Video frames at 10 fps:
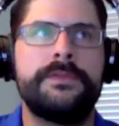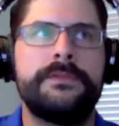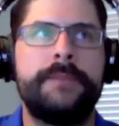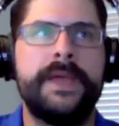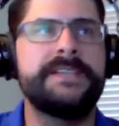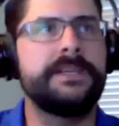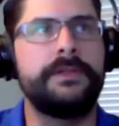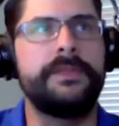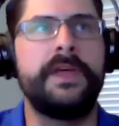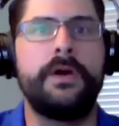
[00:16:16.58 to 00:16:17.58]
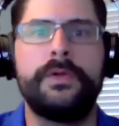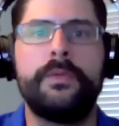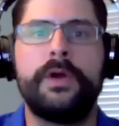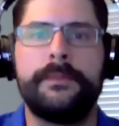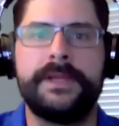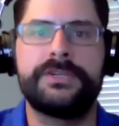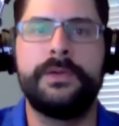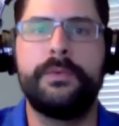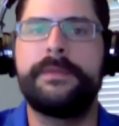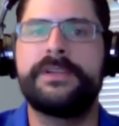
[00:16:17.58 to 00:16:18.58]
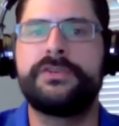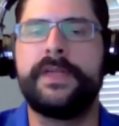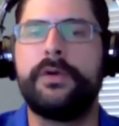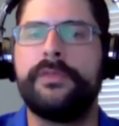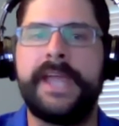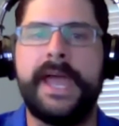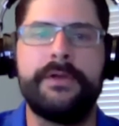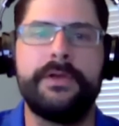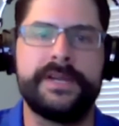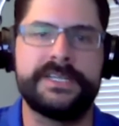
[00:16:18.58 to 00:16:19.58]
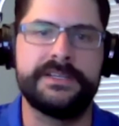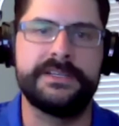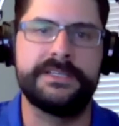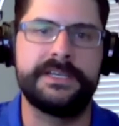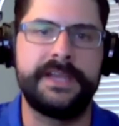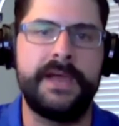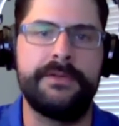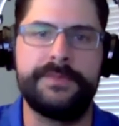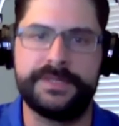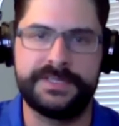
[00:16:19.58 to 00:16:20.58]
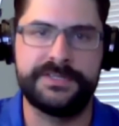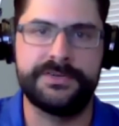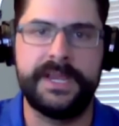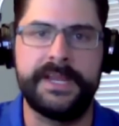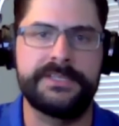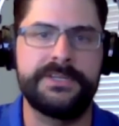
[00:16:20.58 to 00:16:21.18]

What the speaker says: basically they want to make sure that only county residents and county businesses are getting it.